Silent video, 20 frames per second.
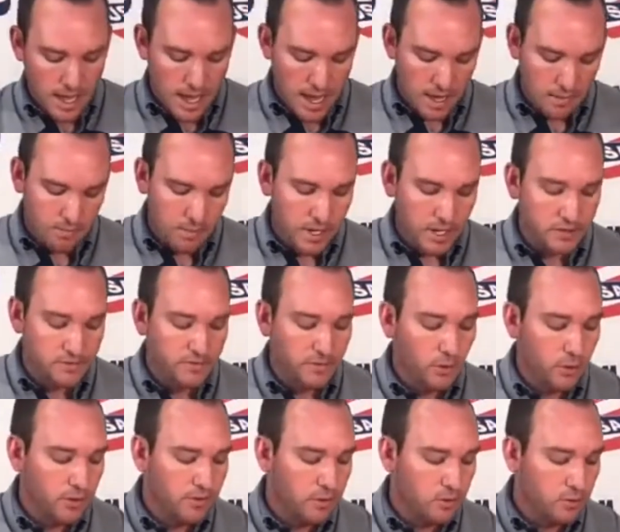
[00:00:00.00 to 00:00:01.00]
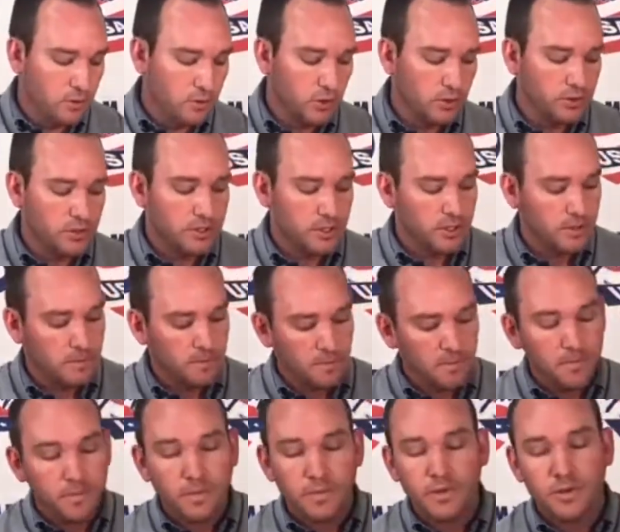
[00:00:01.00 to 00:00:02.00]
On page 4 of the rules,
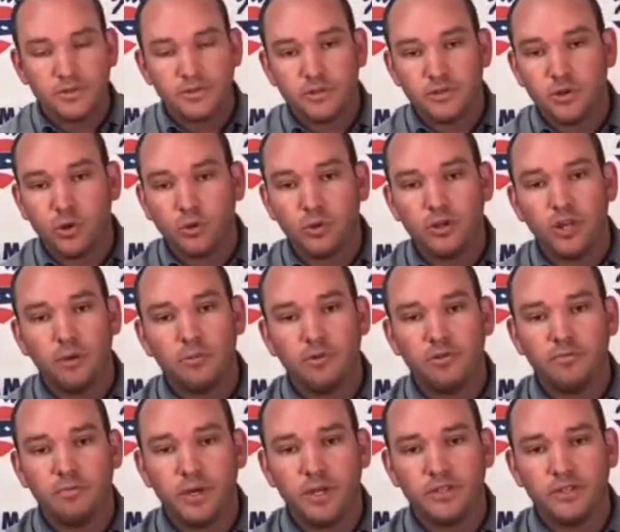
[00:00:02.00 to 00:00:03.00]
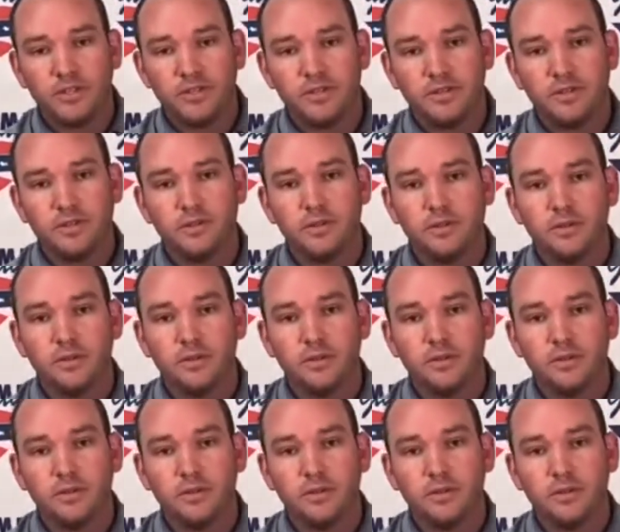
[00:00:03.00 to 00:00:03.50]
there's a total number of pitches